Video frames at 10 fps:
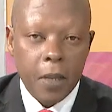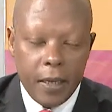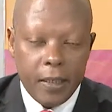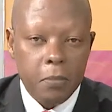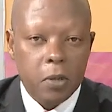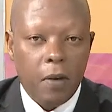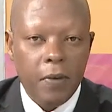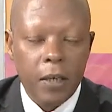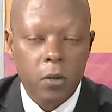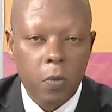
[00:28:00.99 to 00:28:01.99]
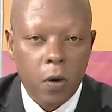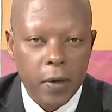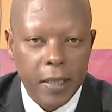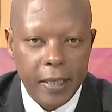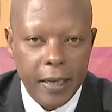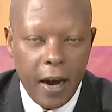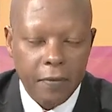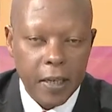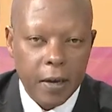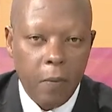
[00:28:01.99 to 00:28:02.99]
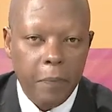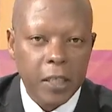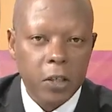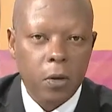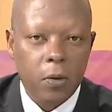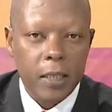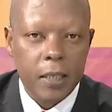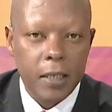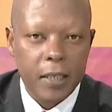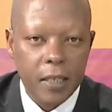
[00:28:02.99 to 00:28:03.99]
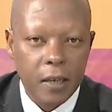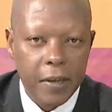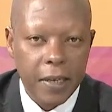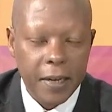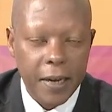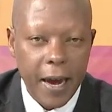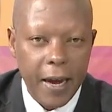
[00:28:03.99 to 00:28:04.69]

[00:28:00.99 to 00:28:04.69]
The team's traveling tomorrow and the day after. The competition on the 6th, the 7th, and the